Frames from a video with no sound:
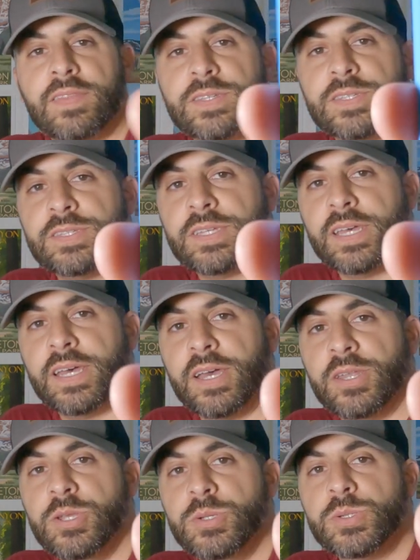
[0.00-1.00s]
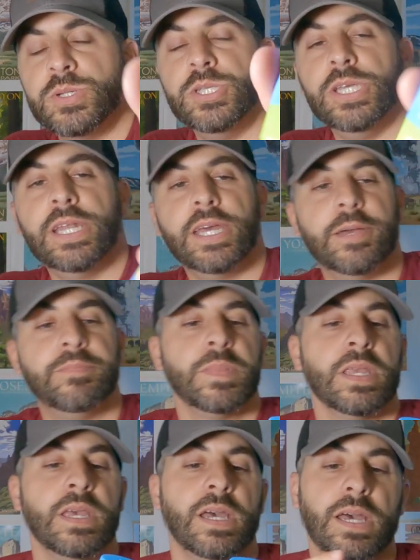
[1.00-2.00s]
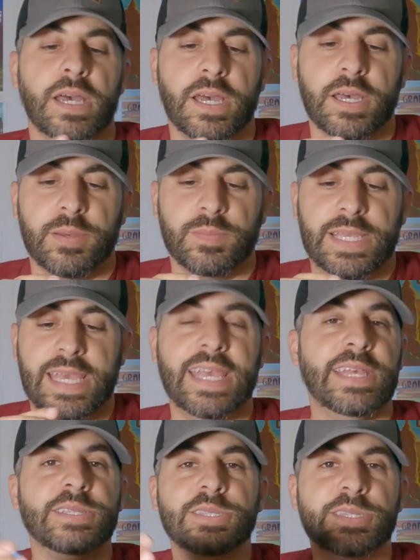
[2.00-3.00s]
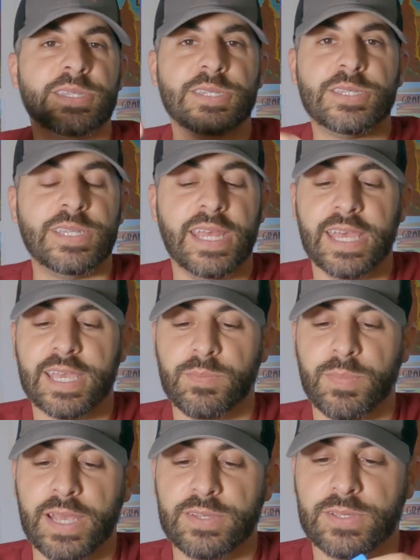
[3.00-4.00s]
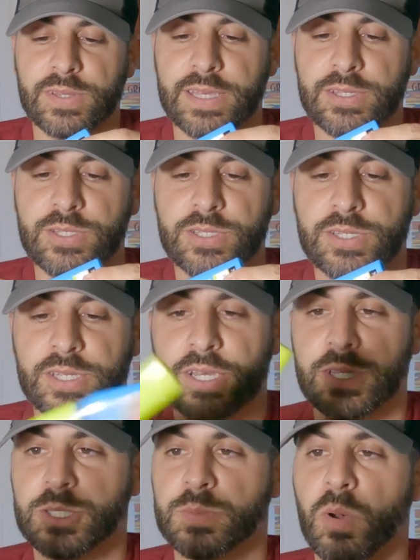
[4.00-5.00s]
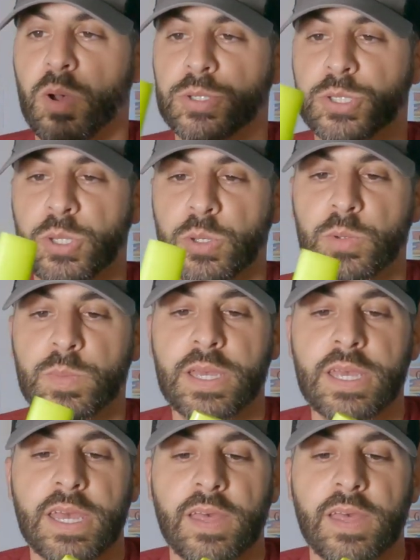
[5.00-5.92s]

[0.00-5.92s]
This is a Neutrogena kids stick, and basically it's just a small tube